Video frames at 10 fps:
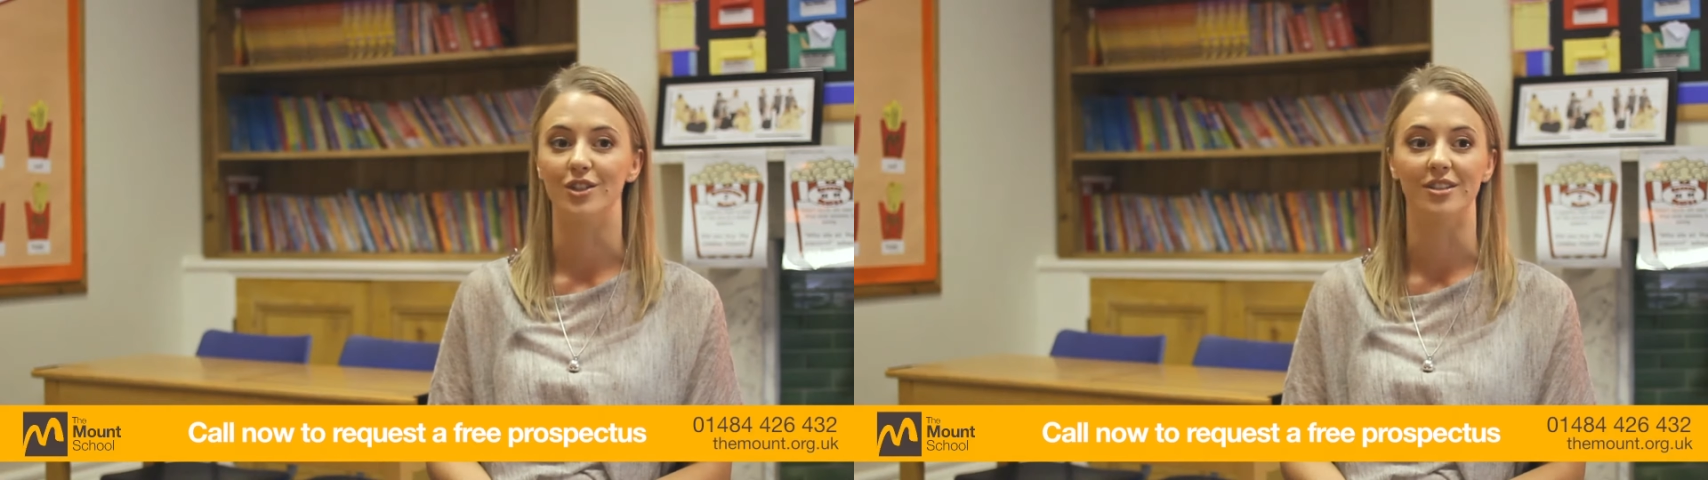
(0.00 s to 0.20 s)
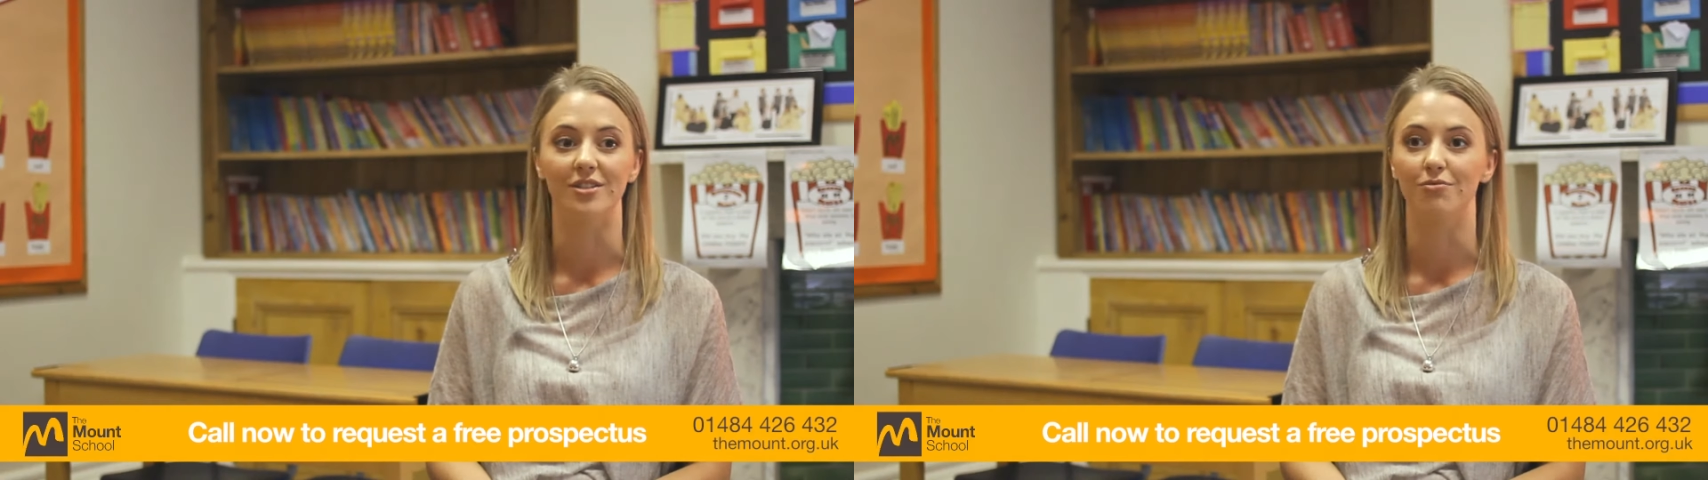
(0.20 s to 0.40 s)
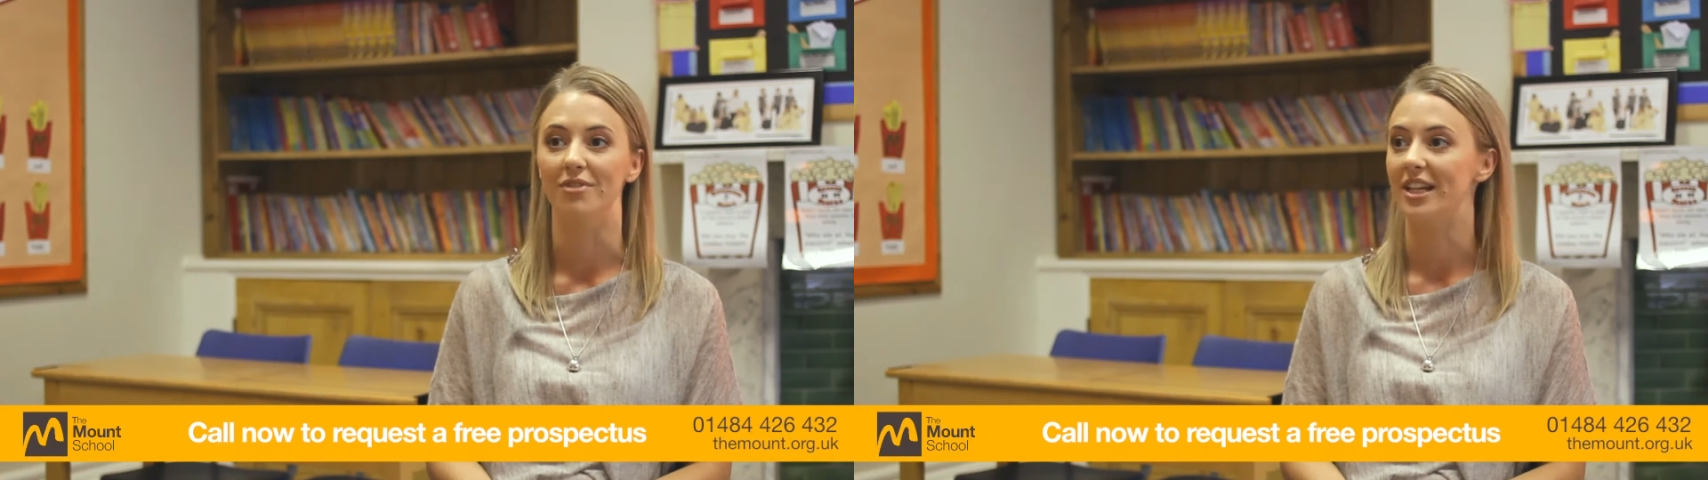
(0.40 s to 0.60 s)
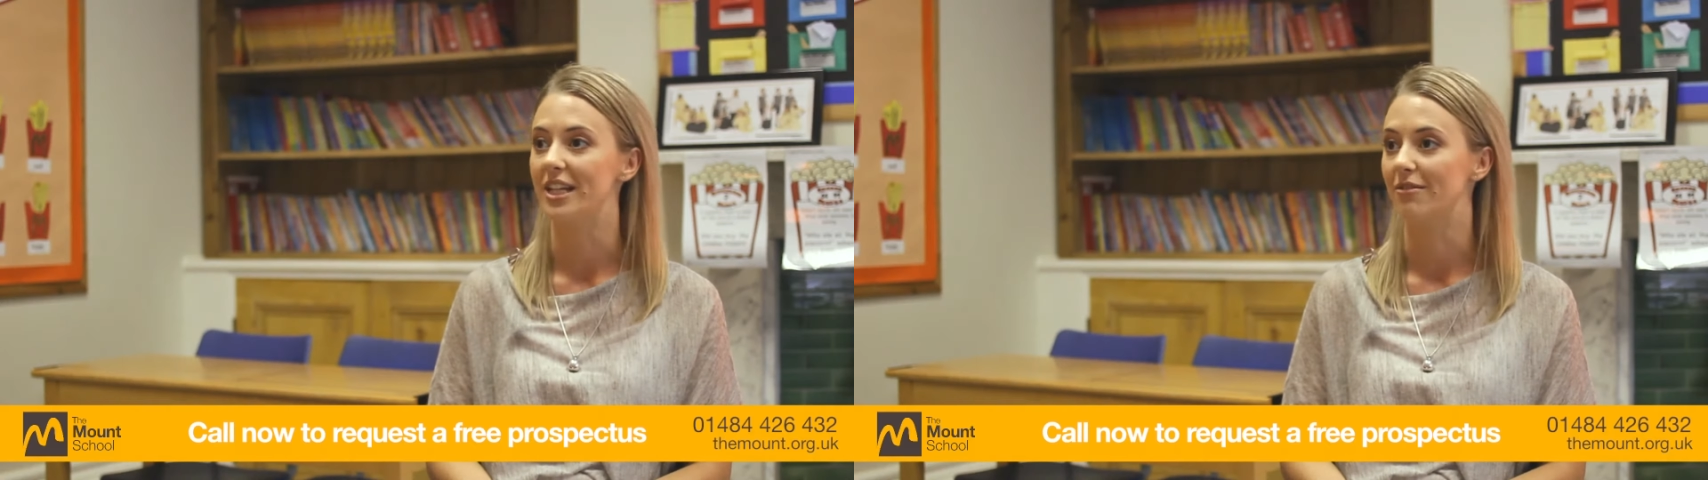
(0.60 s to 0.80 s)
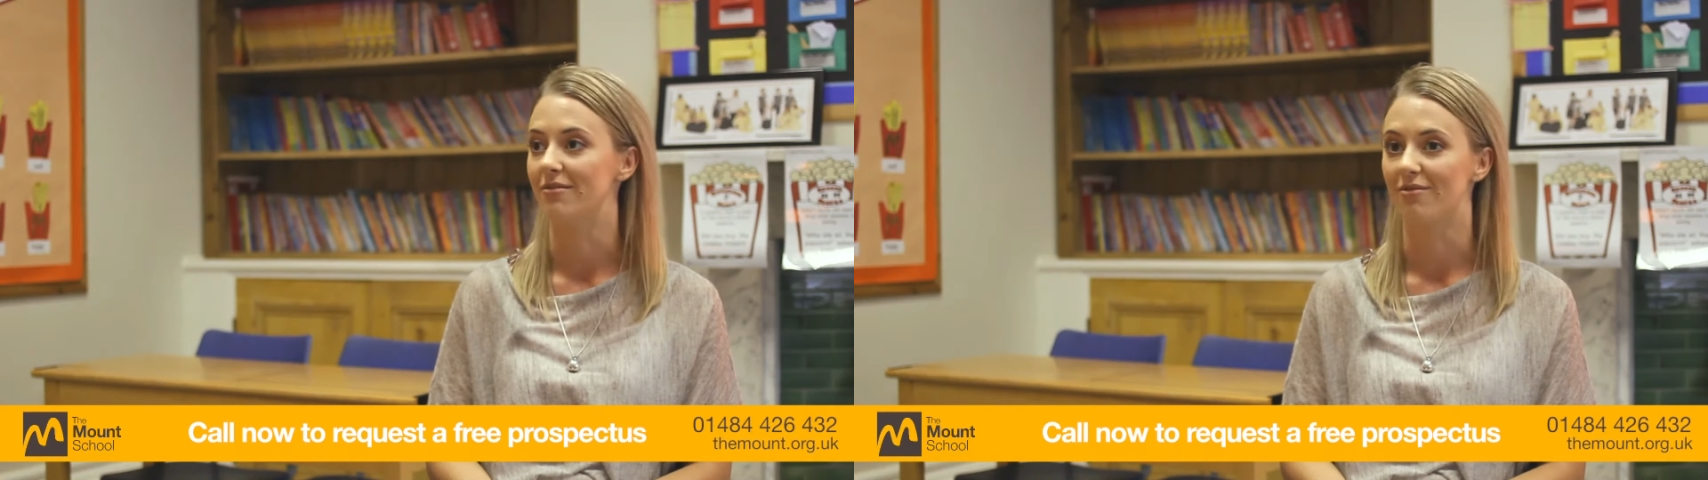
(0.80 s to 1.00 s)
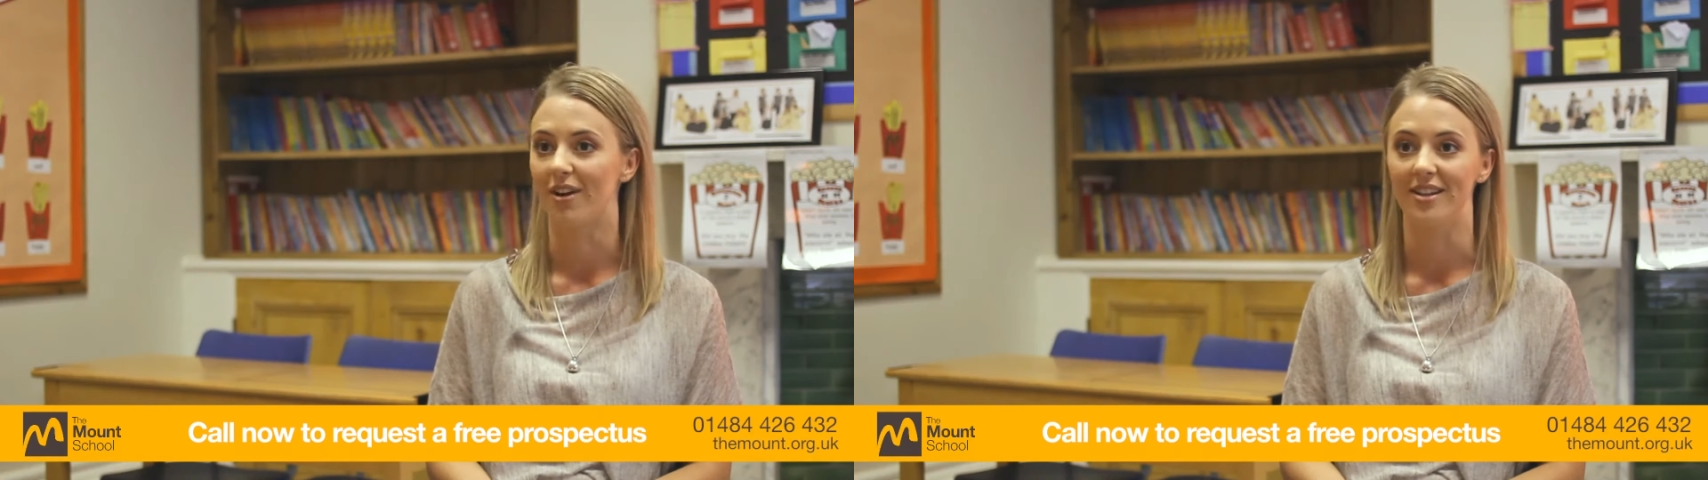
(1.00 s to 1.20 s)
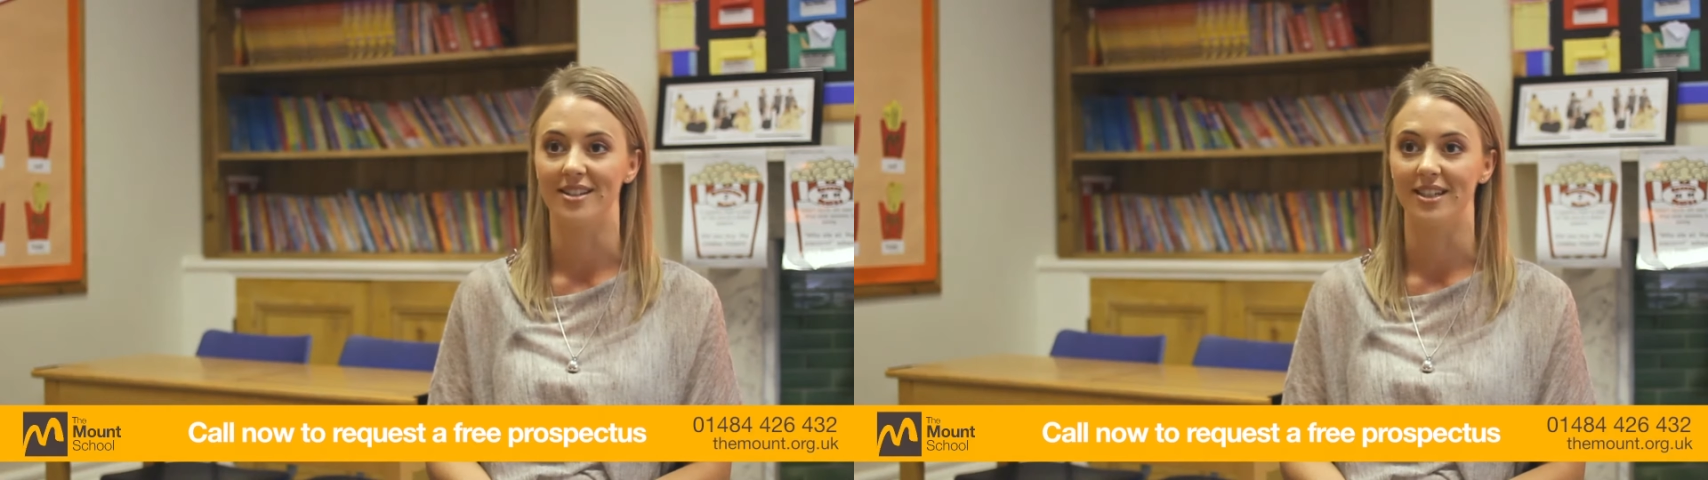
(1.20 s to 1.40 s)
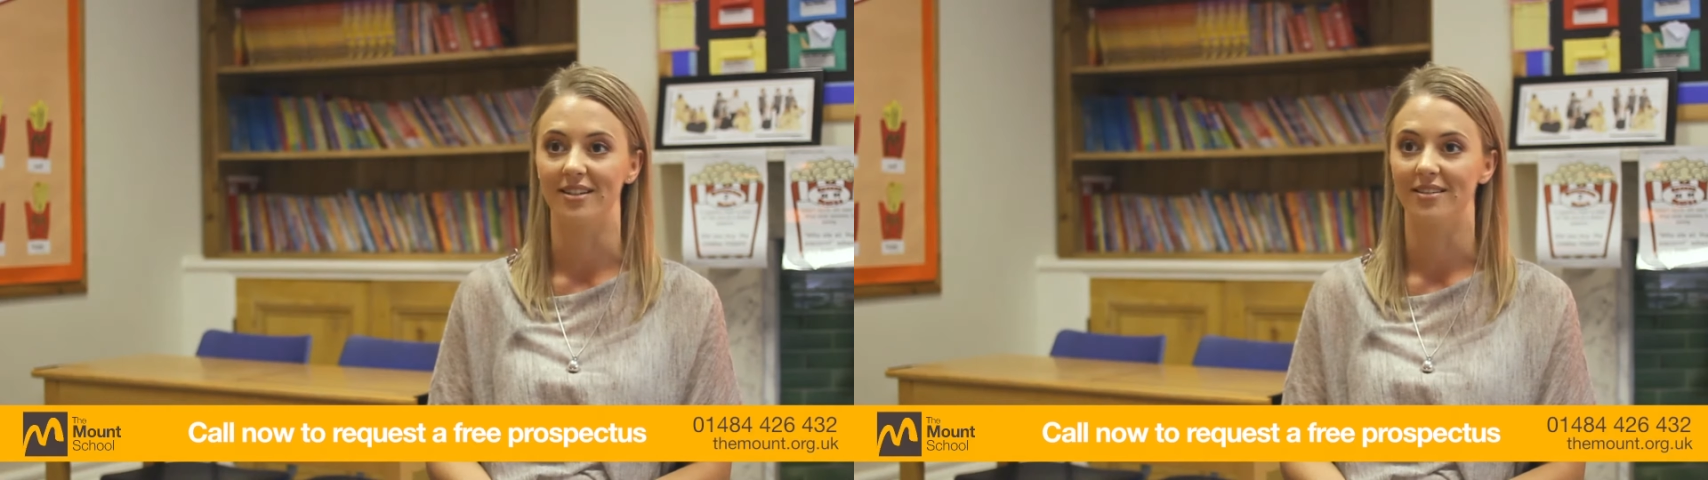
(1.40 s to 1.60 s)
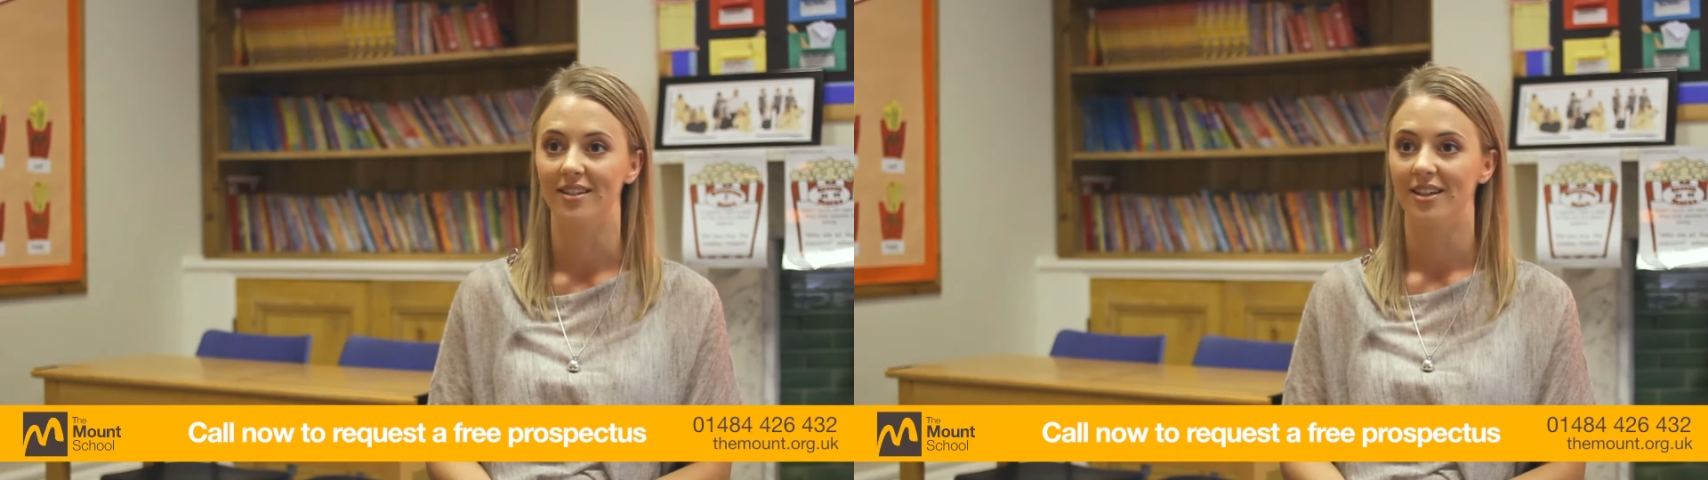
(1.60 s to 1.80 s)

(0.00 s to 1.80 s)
she's reading, writing,